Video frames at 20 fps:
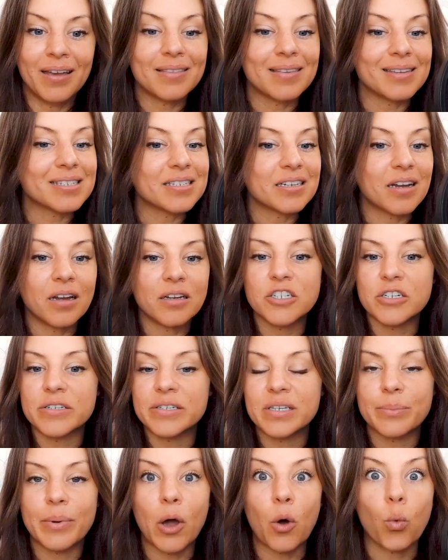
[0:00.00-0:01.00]
That's not
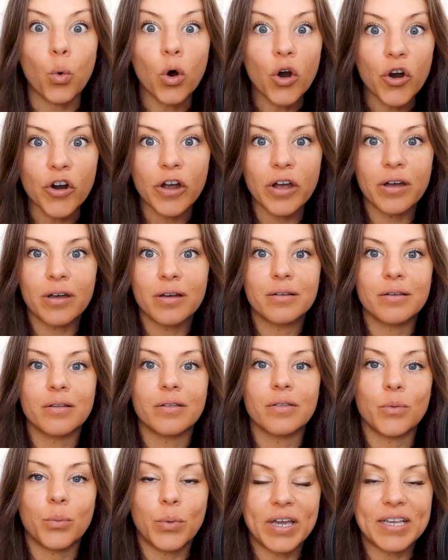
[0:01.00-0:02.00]
just about work,
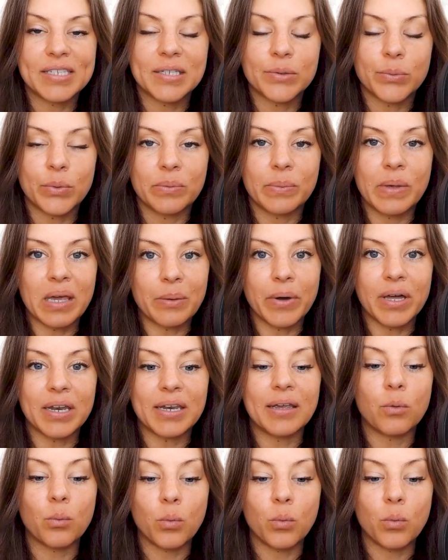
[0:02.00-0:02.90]
the ways that we make money.